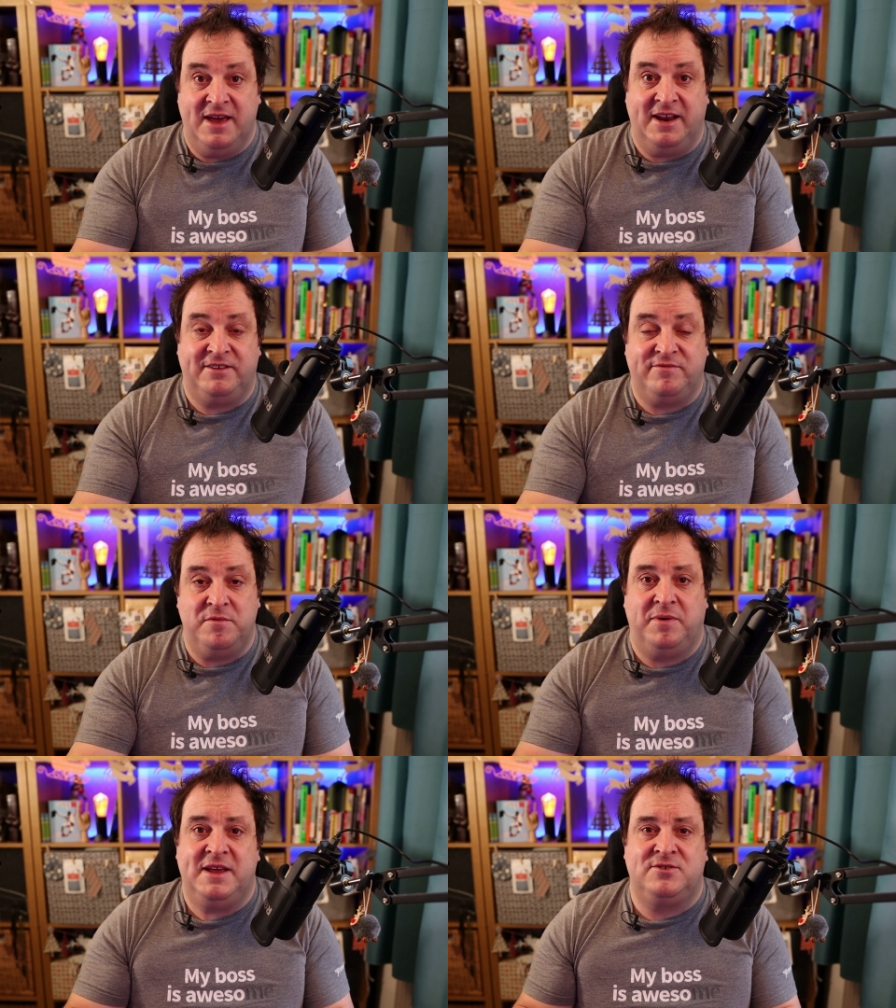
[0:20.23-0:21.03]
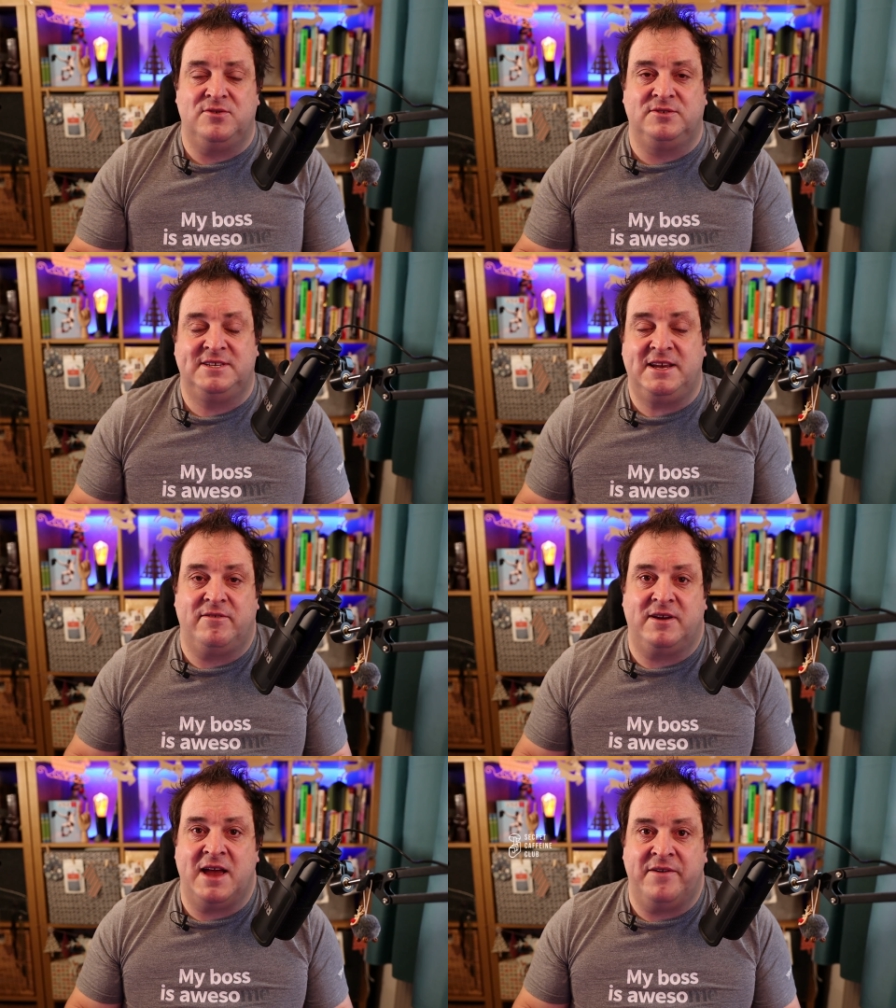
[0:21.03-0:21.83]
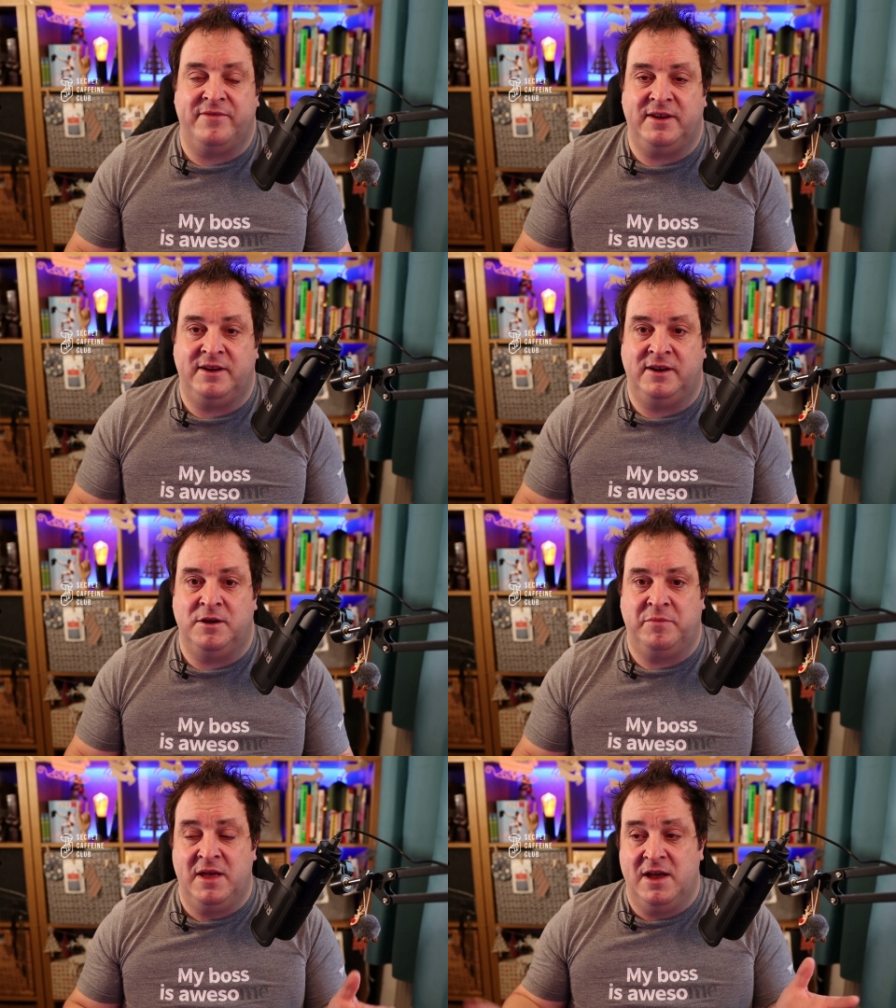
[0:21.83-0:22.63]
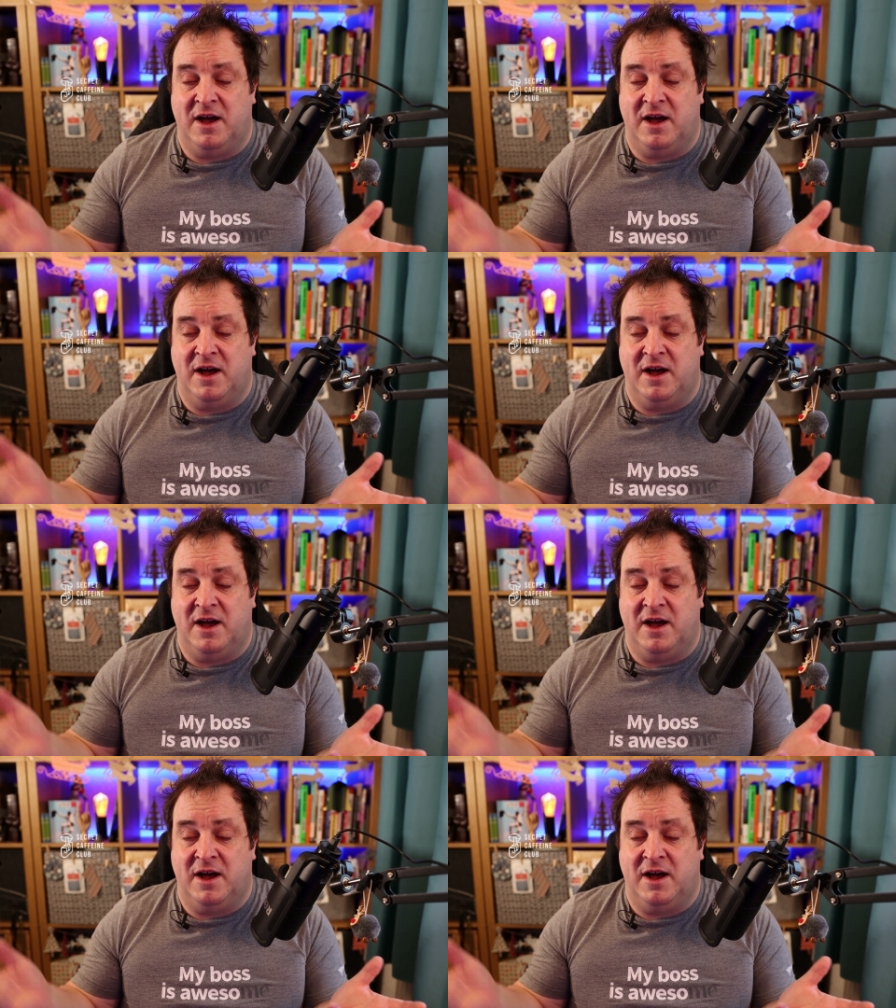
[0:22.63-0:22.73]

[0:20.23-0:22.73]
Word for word: And it's from a place called Secret Caffeine Club.